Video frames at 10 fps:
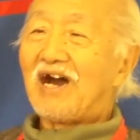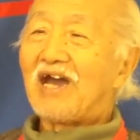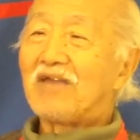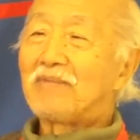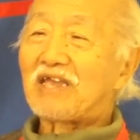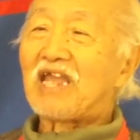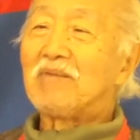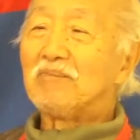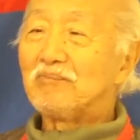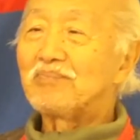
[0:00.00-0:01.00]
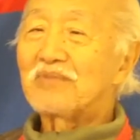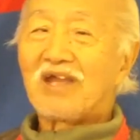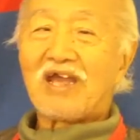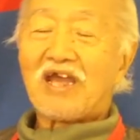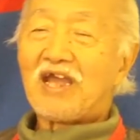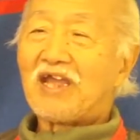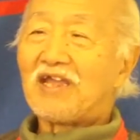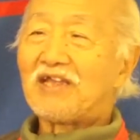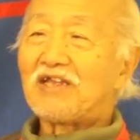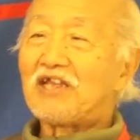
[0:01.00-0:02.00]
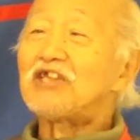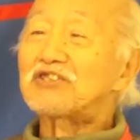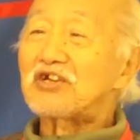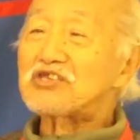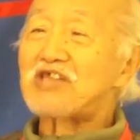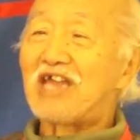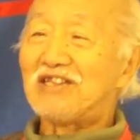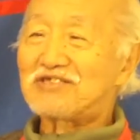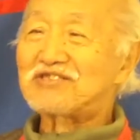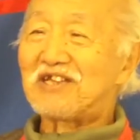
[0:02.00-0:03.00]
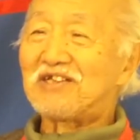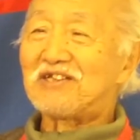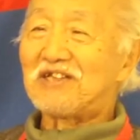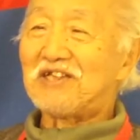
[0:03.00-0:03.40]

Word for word: I became a inter-stylist and